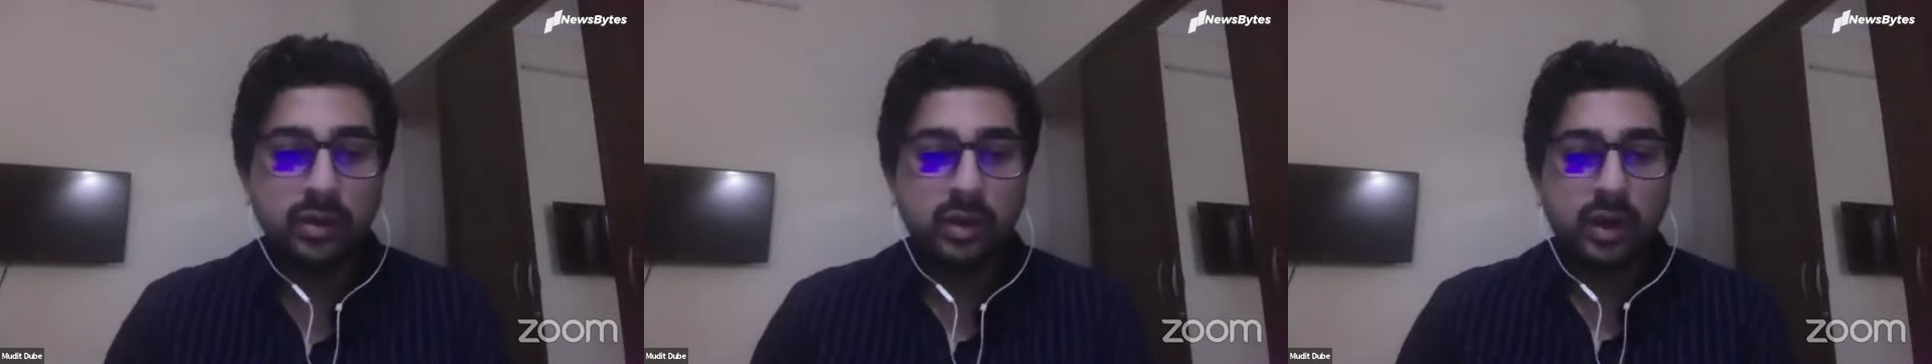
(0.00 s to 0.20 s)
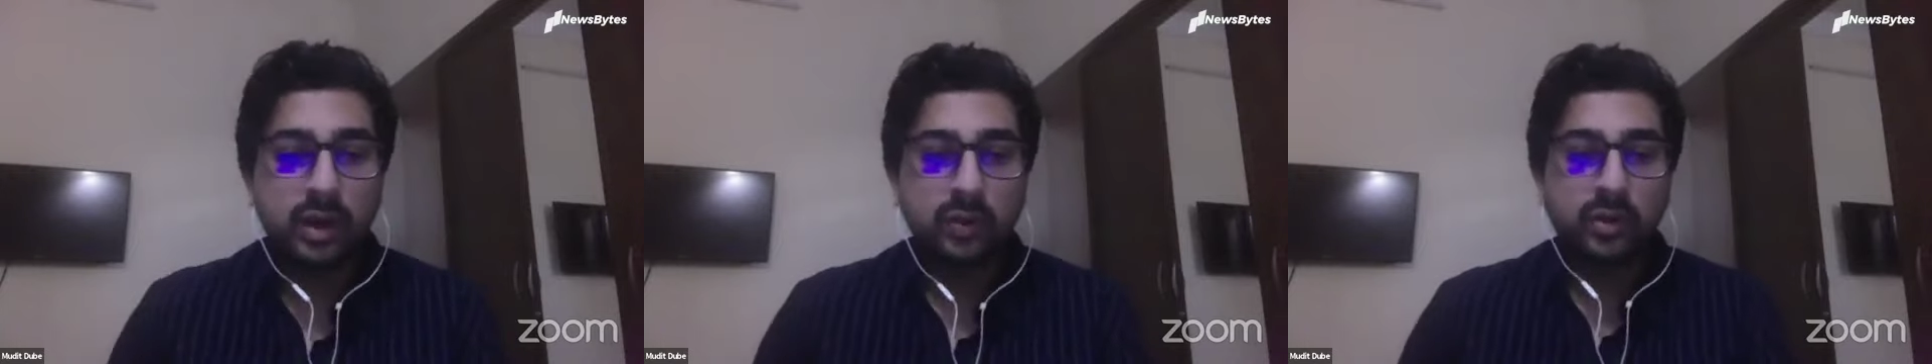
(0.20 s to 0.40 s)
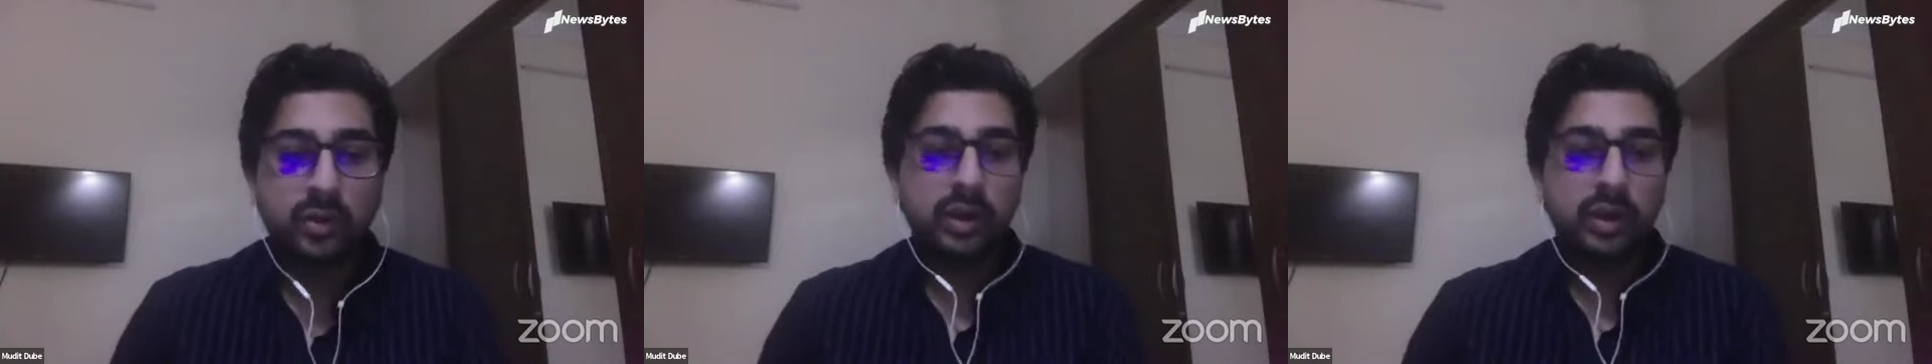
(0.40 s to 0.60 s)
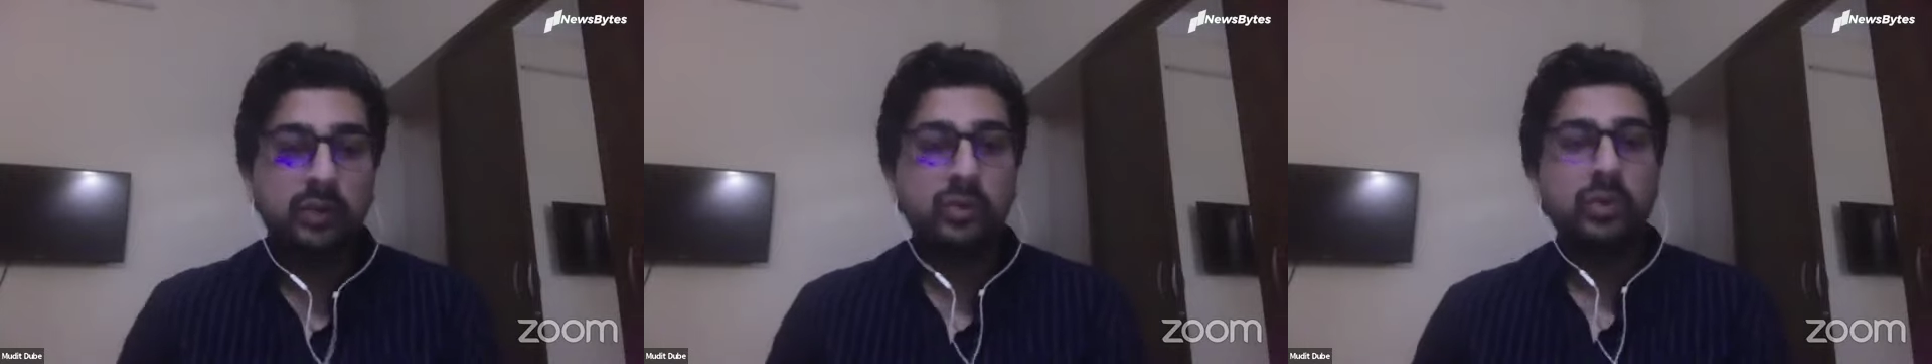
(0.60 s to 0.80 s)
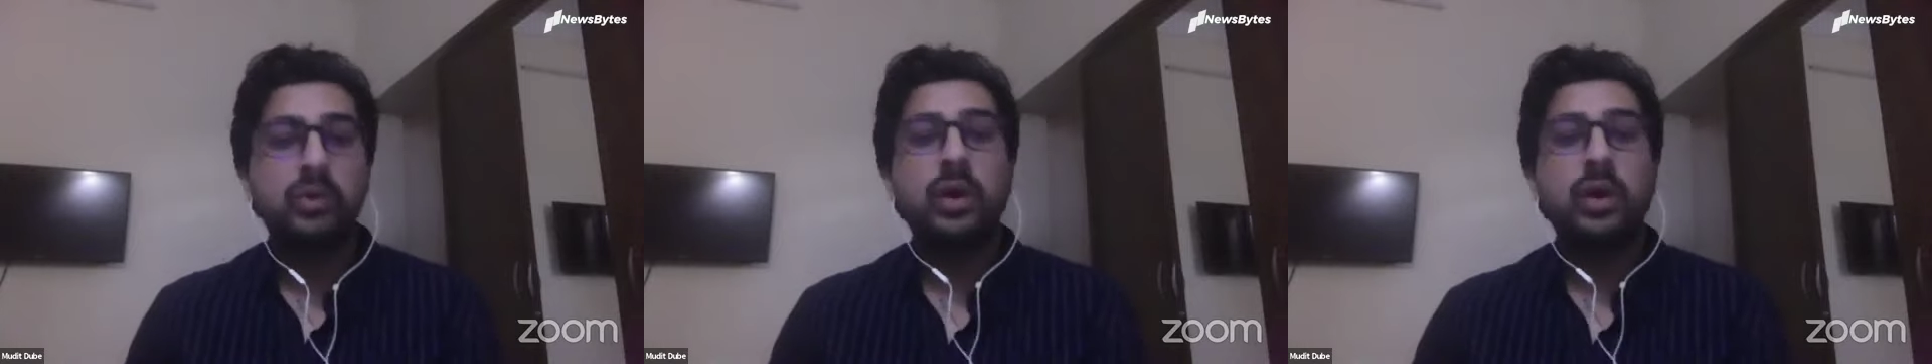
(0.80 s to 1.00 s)
I would like
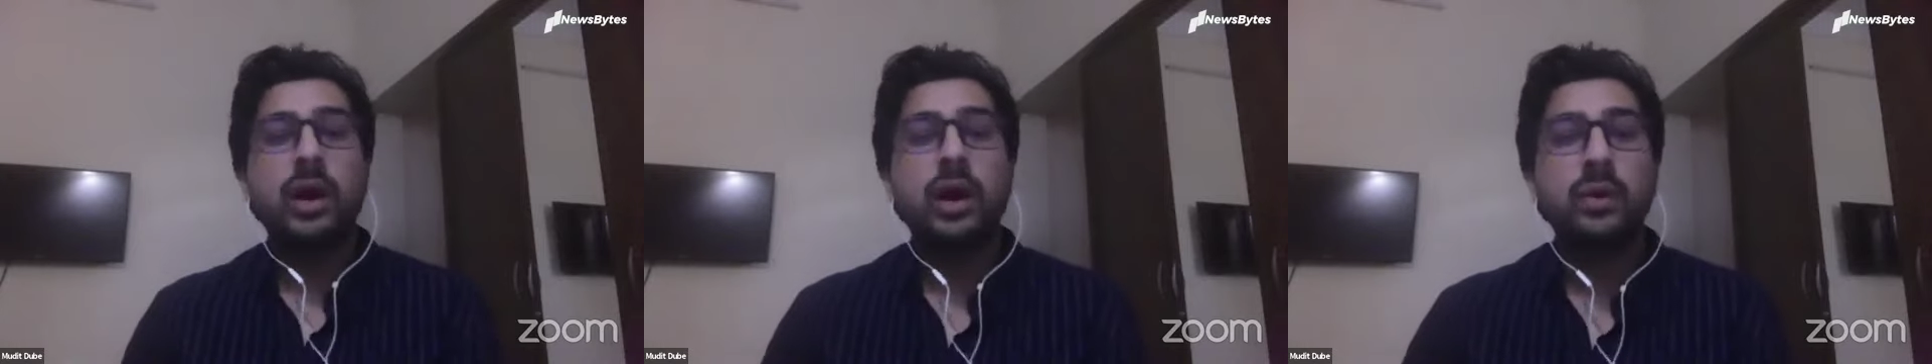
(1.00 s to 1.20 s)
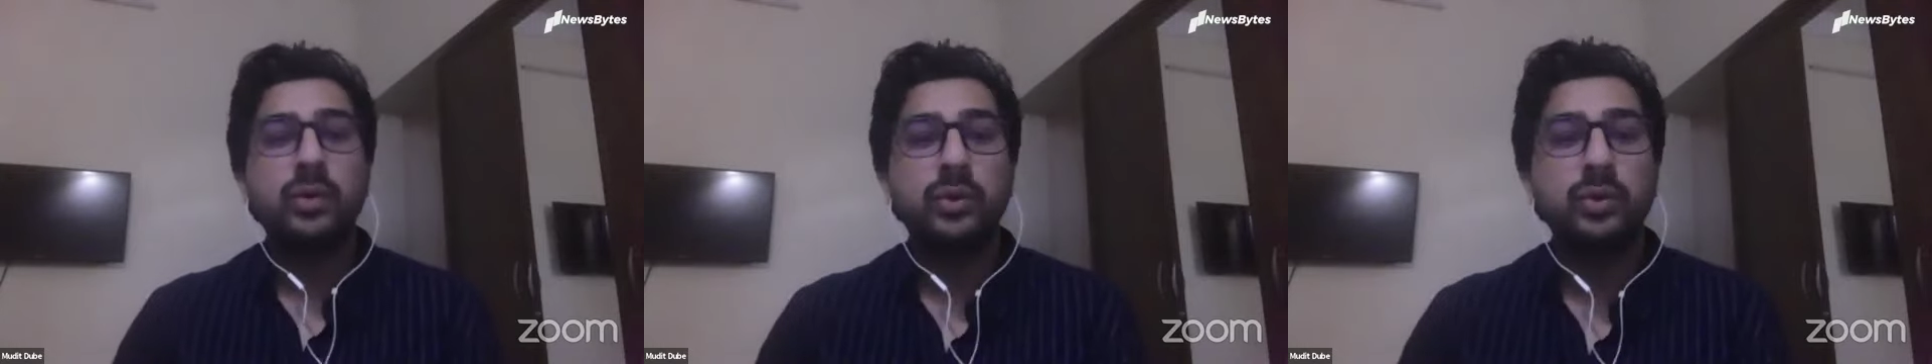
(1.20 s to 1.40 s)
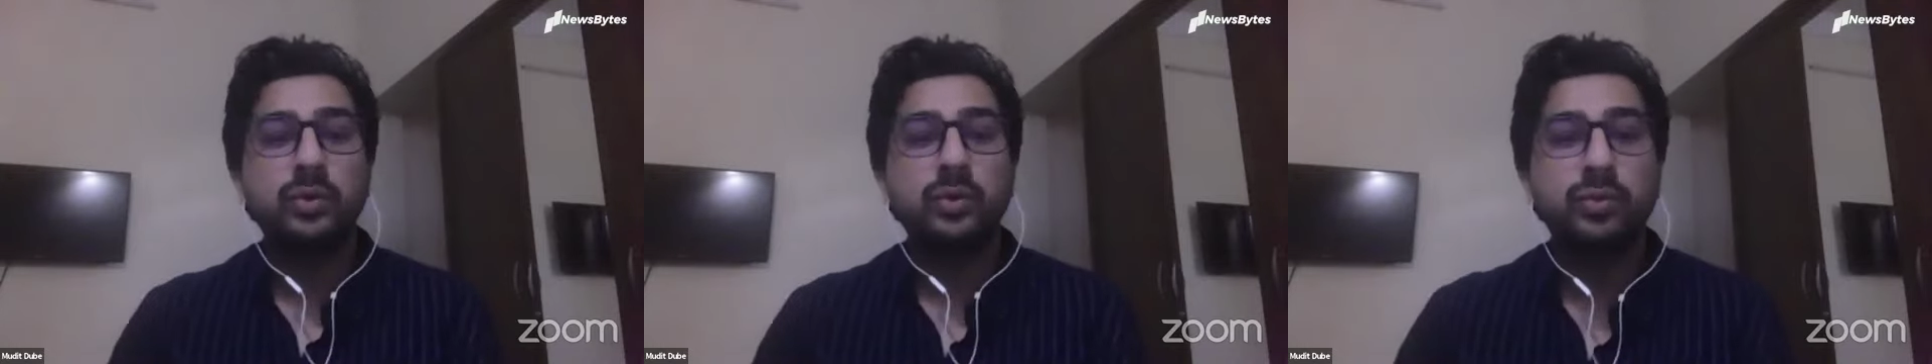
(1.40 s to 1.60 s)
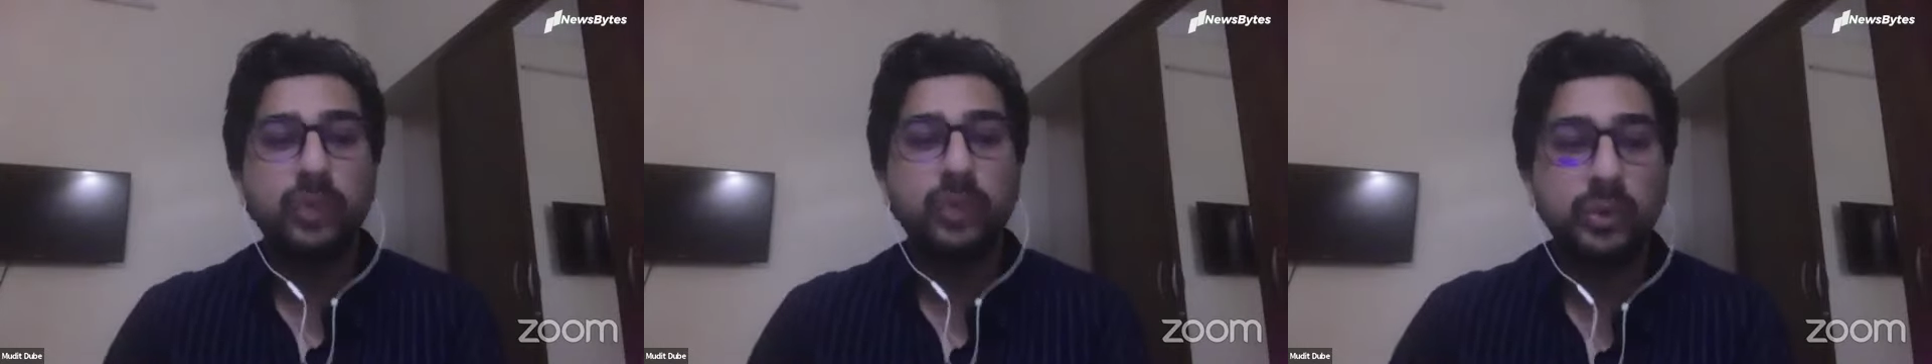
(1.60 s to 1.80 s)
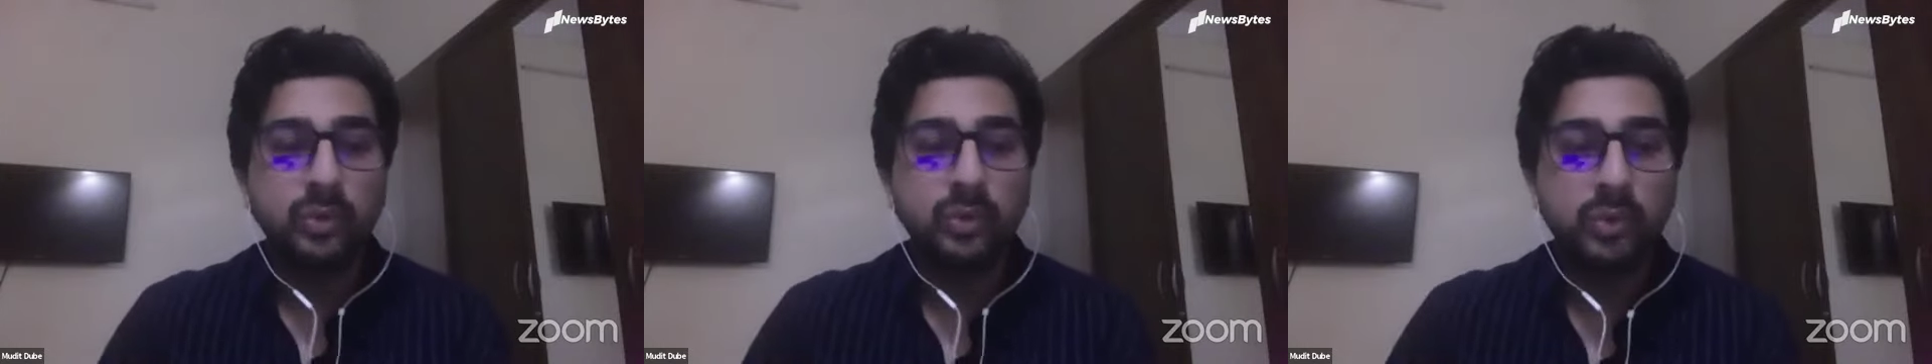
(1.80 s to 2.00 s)
to know how you
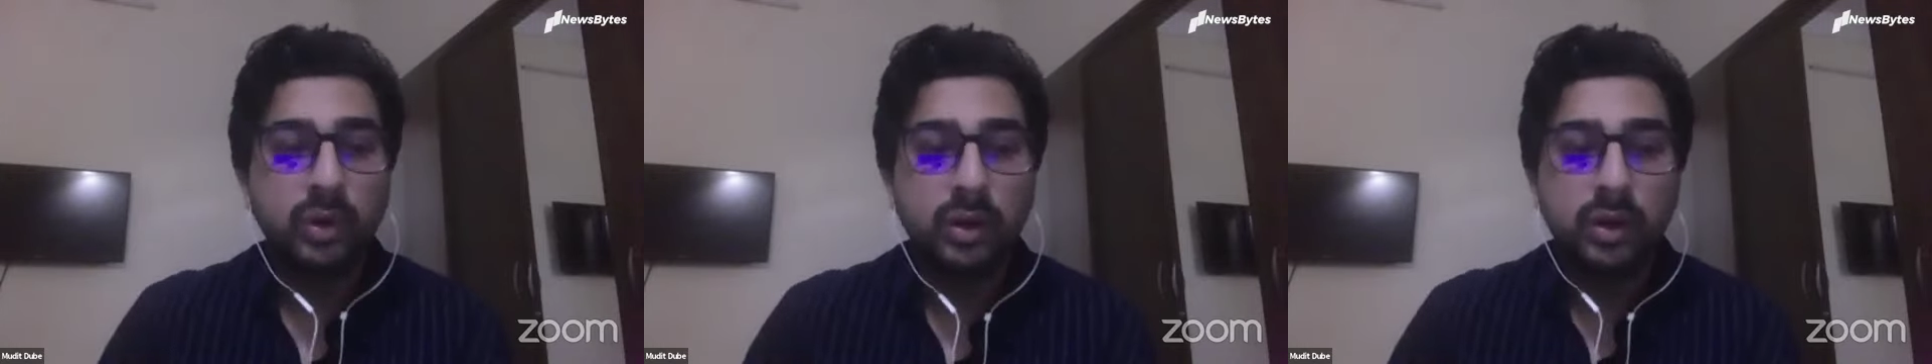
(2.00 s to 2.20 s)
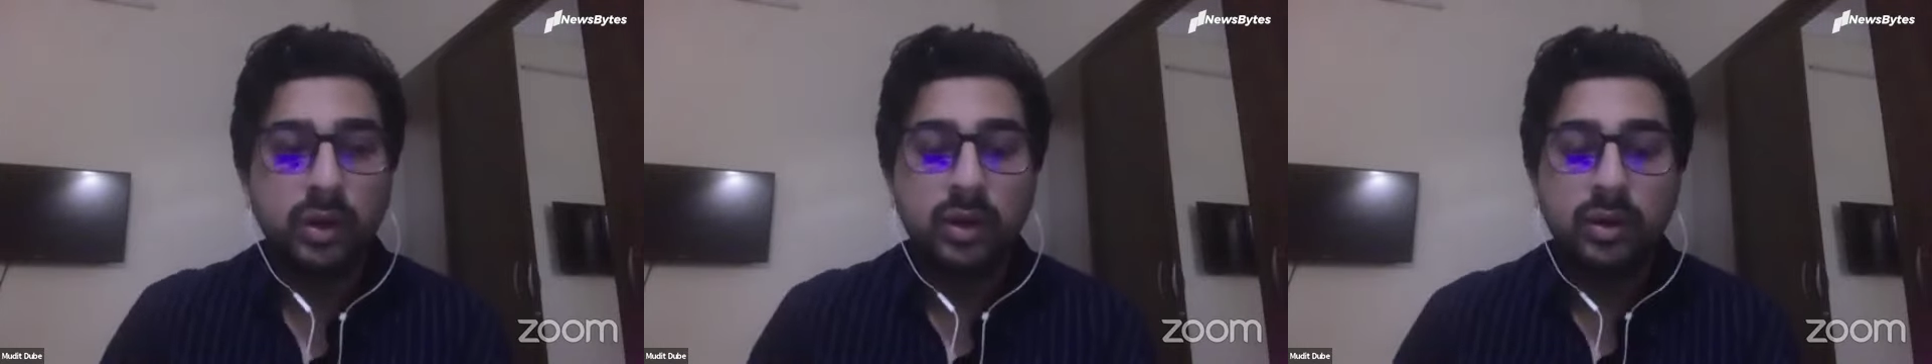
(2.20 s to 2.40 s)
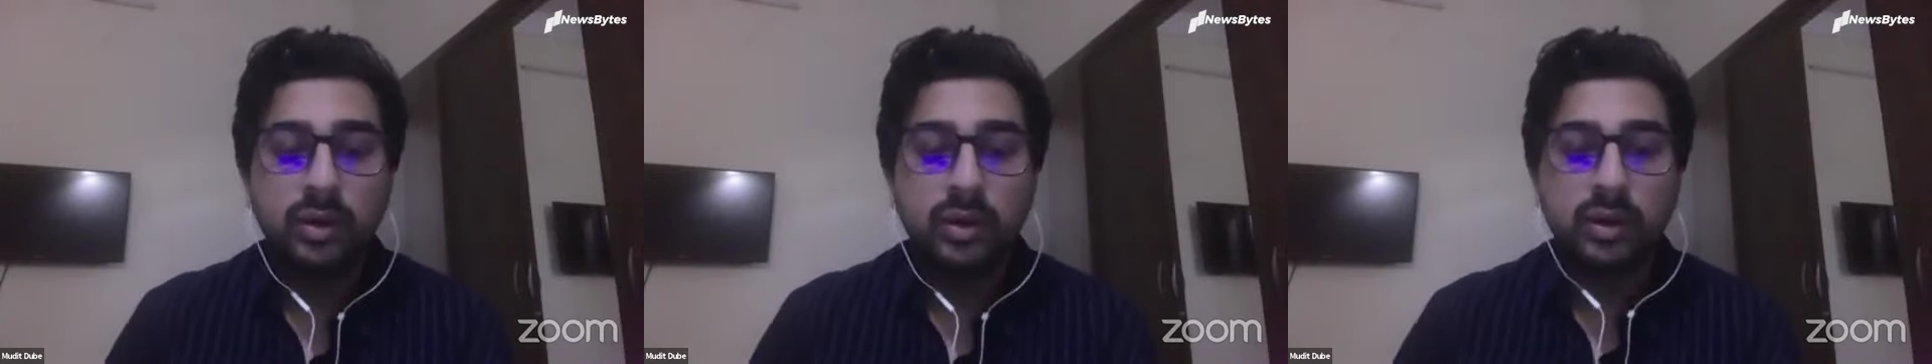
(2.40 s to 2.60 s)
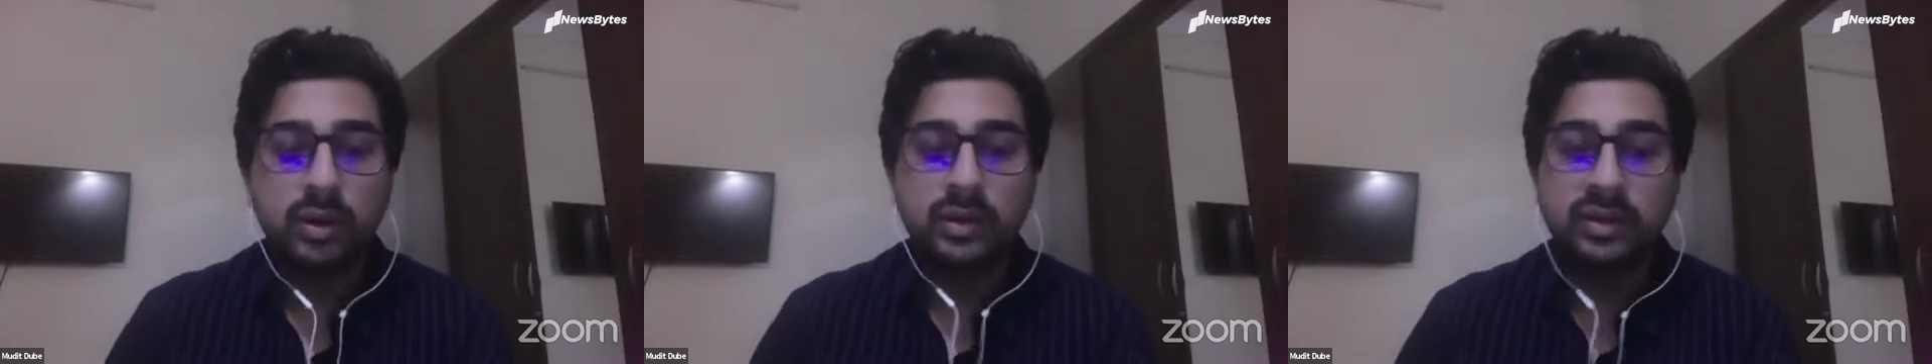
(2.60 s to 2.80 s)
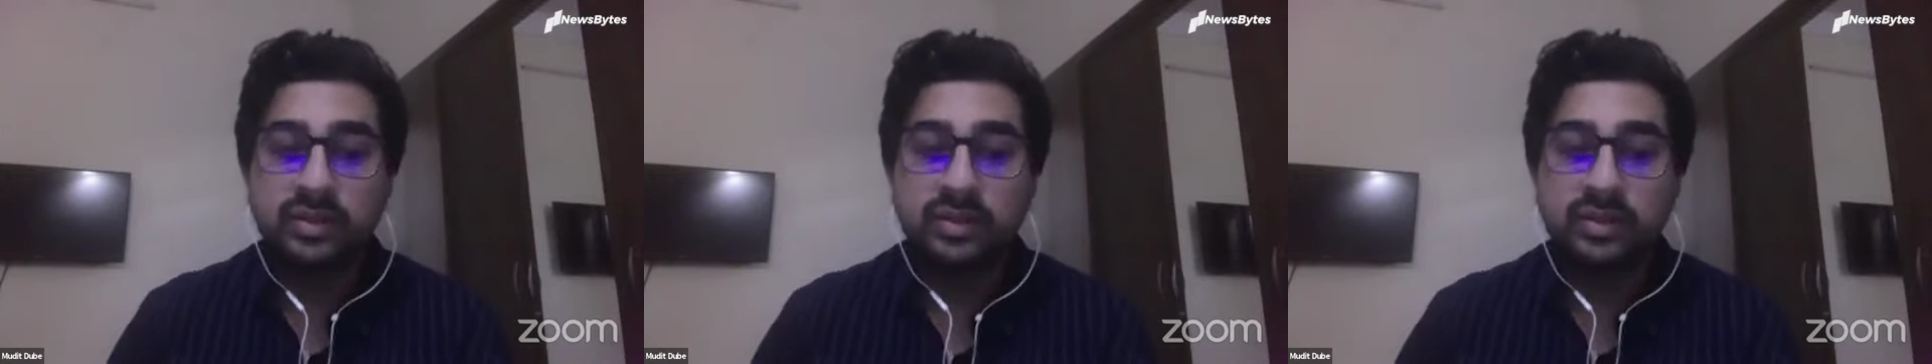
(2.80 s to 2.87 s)
view these